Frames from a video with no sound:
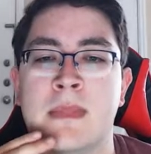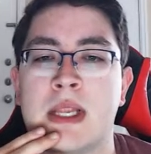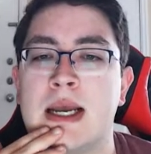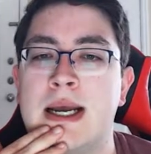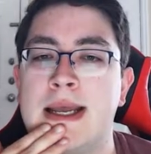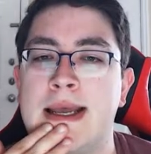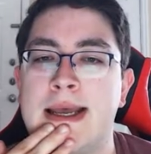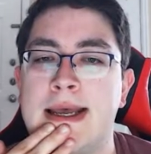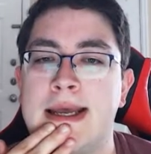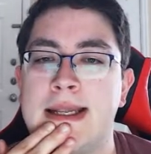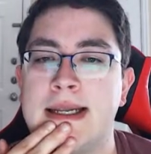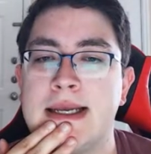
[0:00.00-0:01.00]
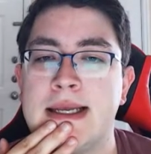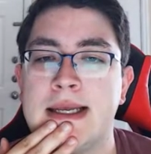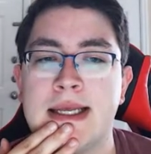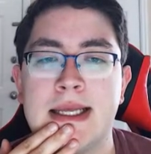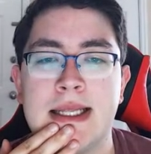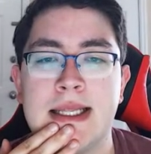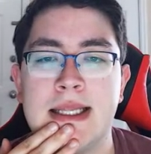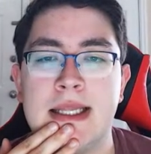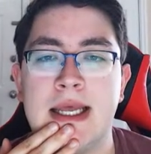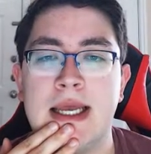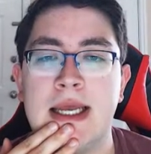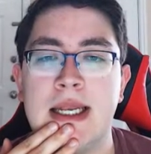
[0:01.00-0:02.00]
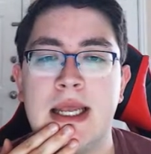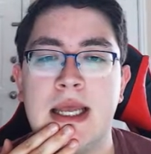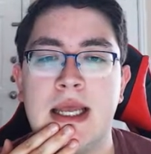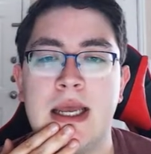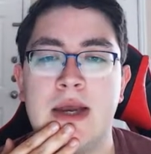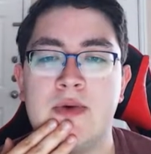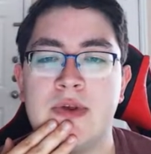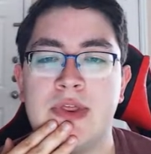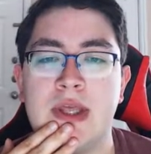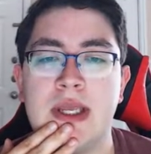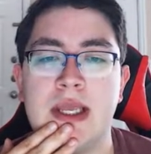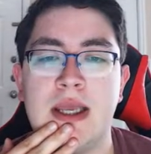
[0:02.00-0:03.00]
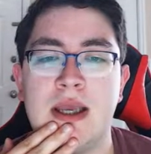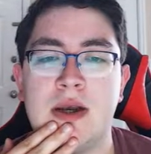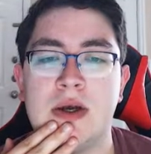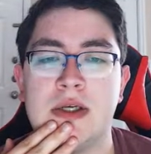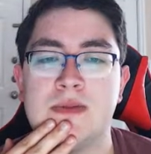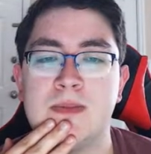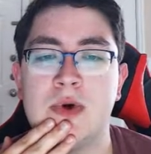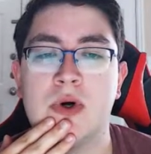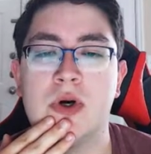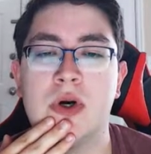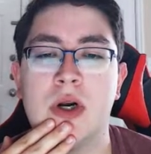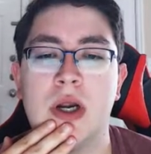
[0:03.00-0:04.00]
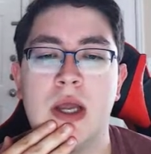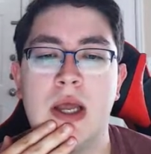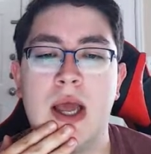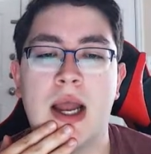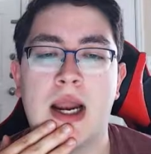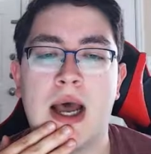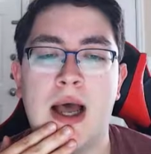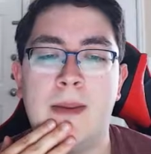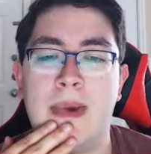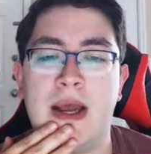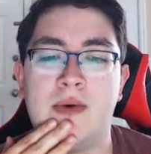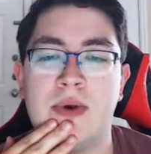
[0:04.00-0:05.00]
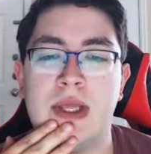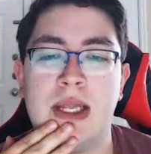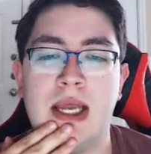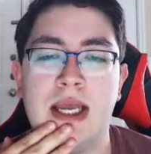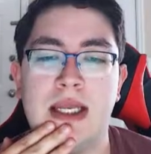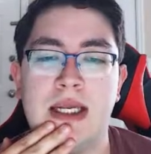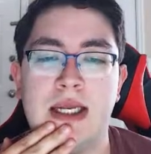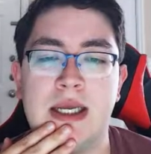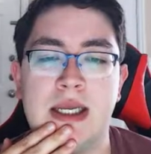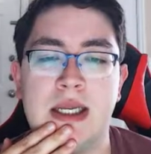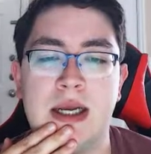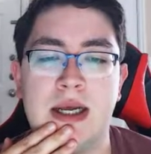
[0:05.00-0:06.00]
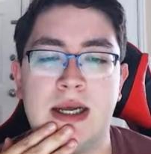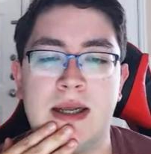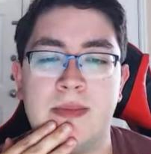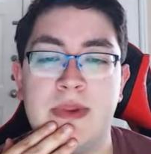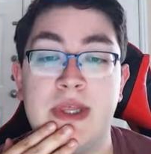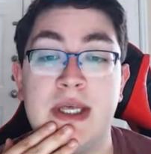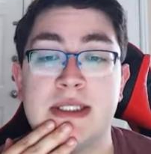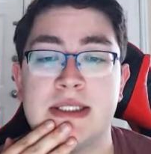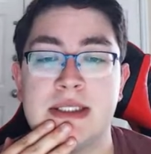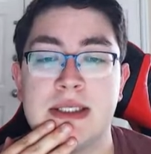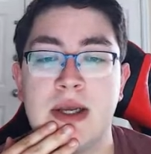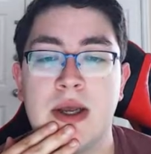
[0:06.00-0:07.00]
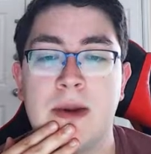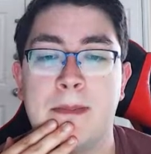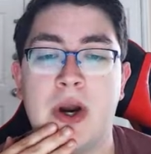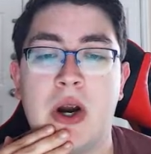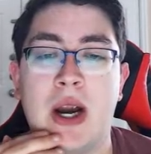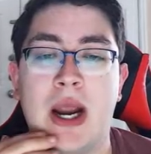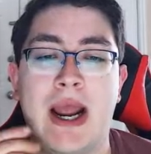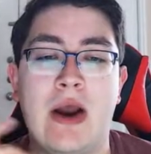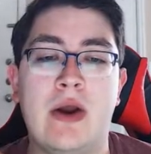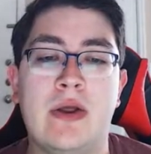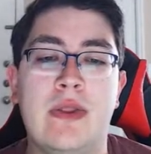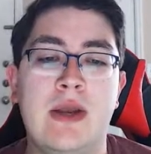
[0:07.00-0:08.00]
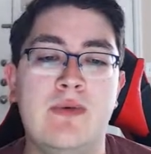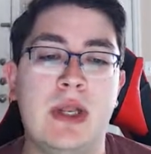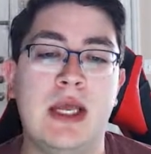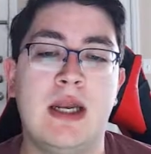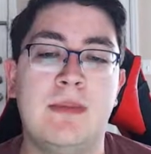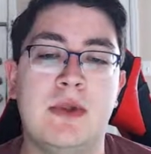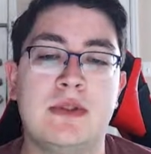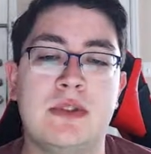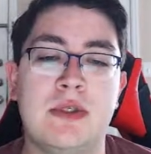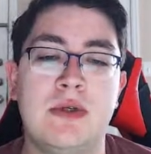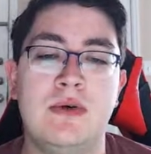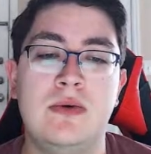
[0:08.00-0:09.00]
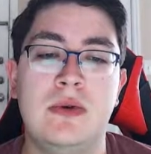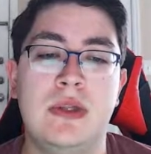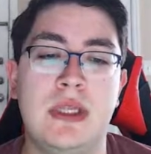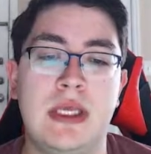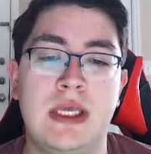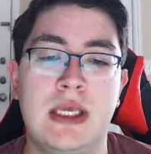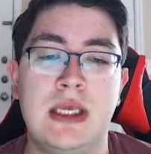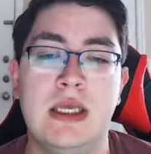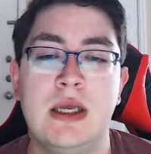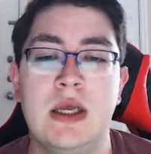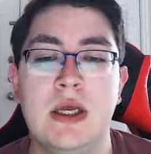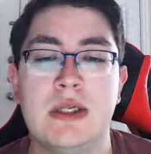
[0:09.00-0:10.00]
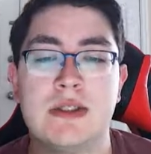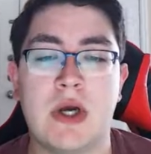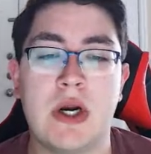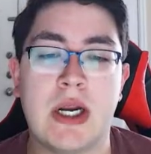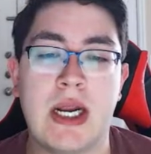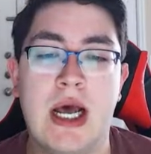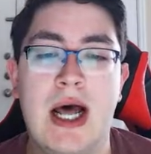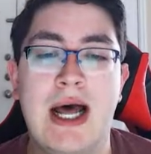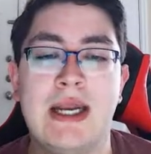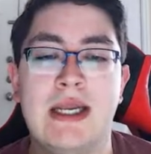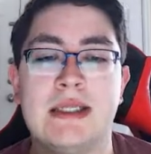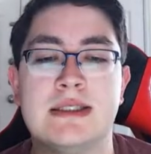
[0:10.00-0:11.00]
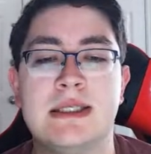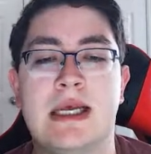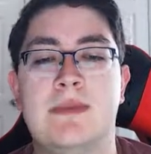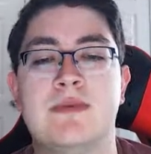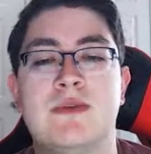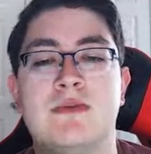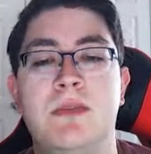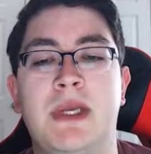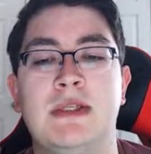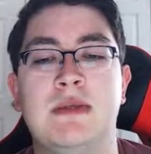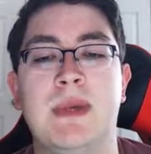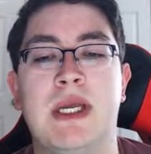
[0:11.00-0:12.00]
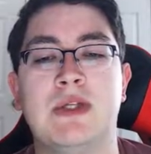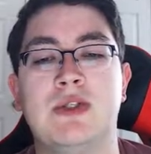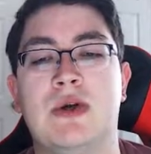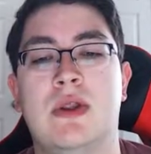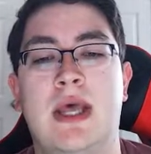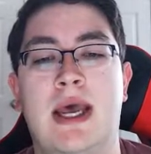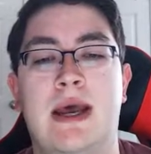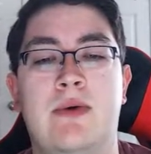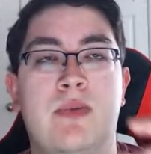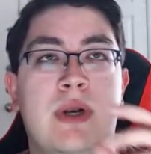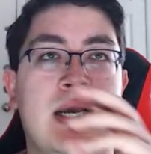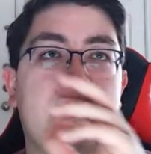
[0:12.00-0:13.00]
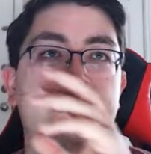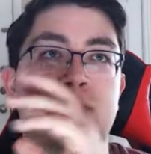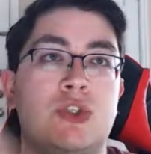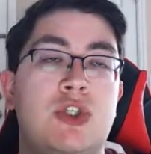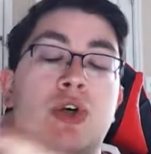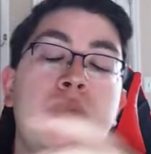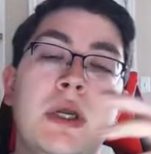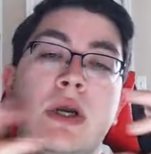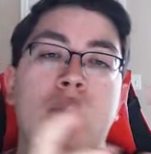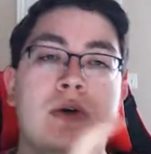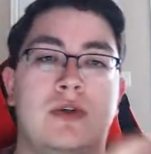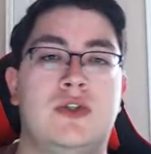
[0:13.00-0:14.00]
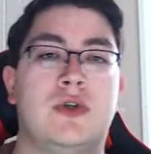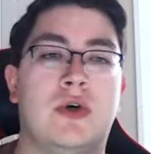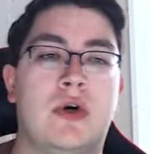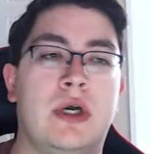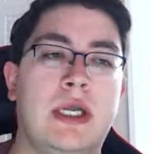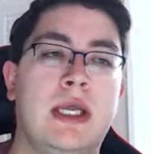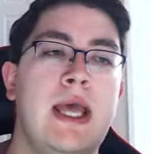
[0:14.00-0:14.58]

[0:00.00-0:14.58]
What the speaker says: And then everything here is more combat related. This part, how are they relatable to the target audience, helps me to make sure that when I'm doing her story,